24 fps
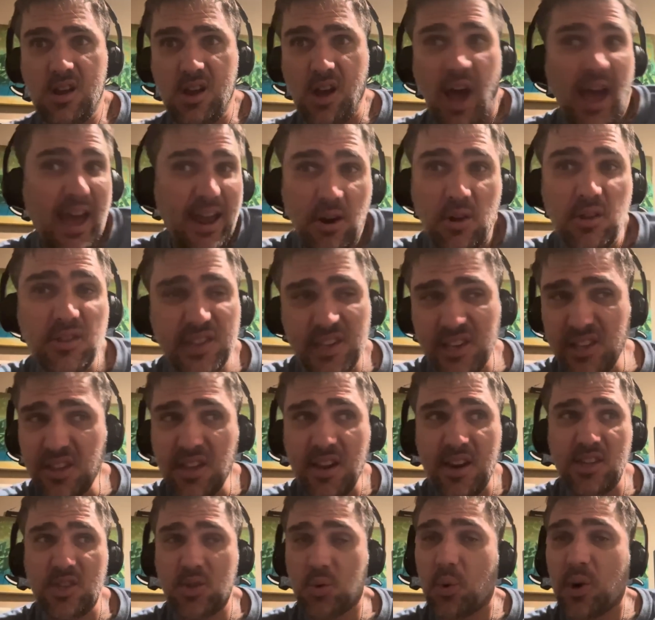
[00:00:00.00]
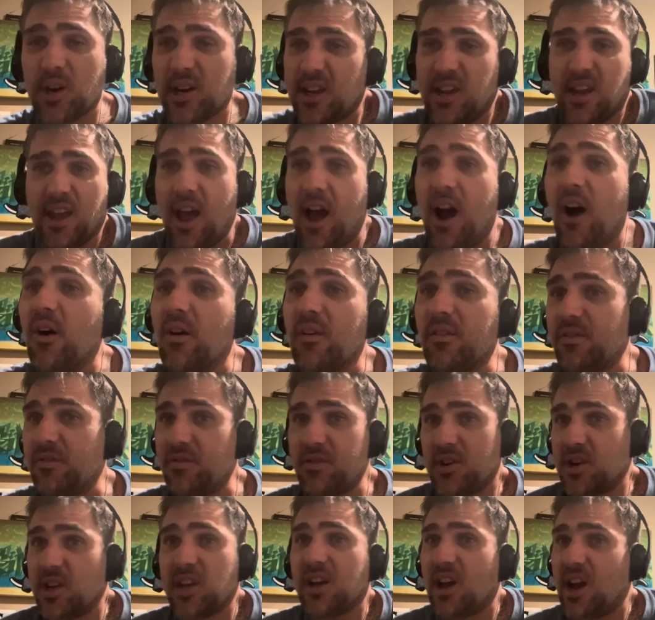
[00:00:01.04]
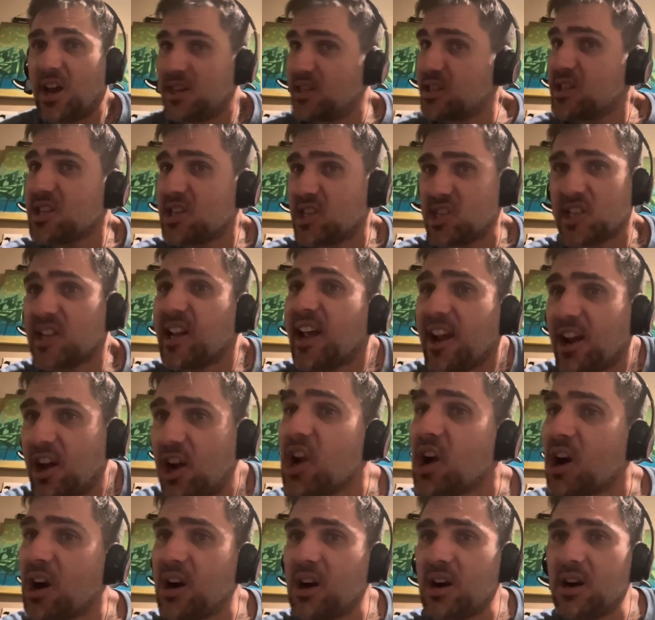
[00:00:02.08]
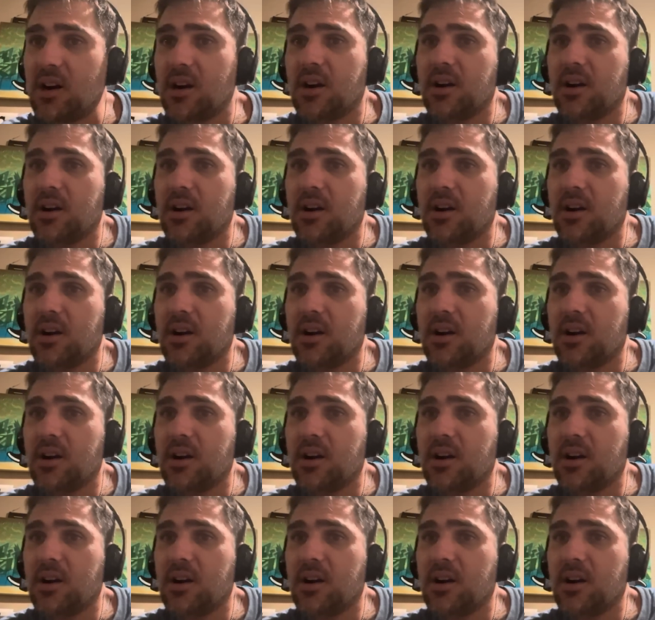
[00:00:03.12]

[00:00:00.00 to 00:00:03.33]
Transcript: I don't think that it's working out for you guys to stay here.